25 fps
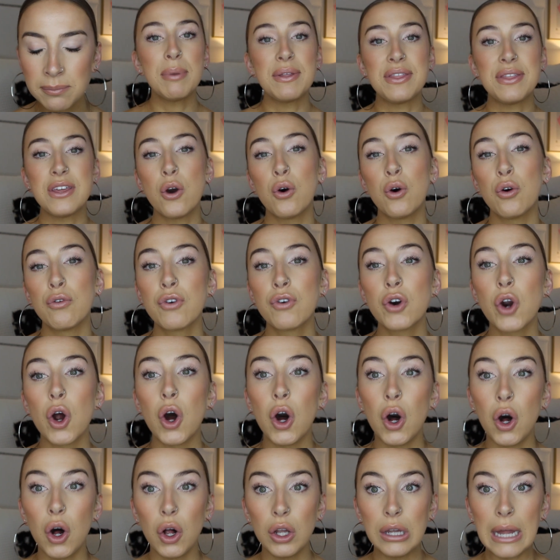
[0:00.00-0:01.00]
But the
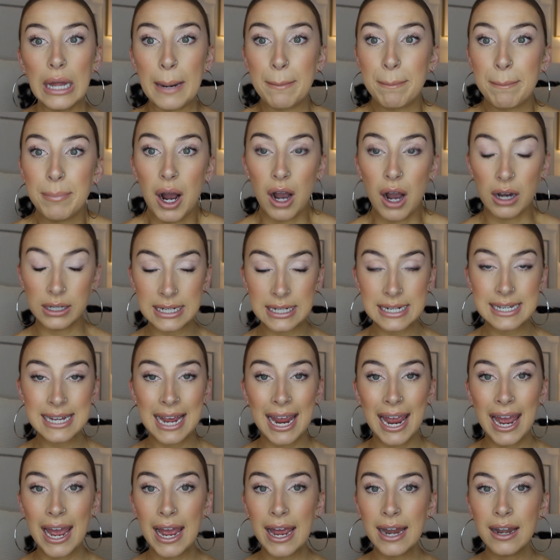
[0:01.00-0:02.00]
overall like body
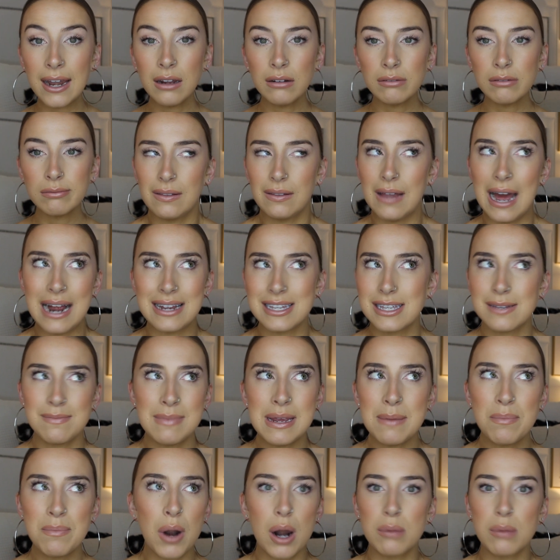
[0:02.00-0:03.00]
tan lasts
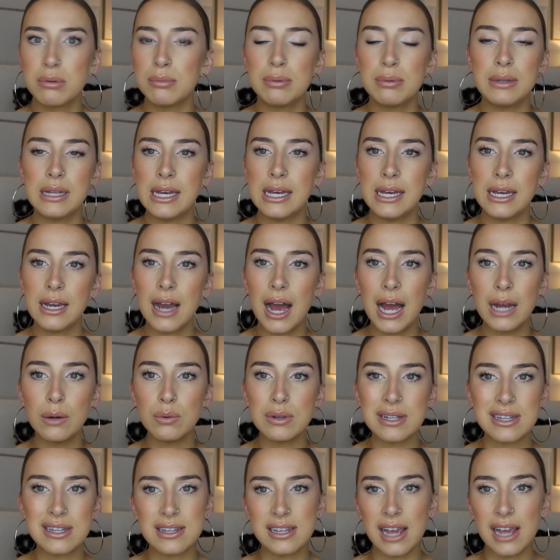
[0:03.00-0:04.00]
me probably, I
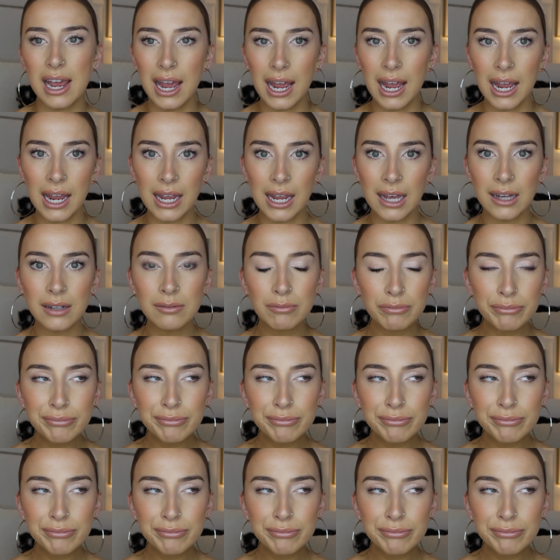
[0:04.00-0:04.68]
would say,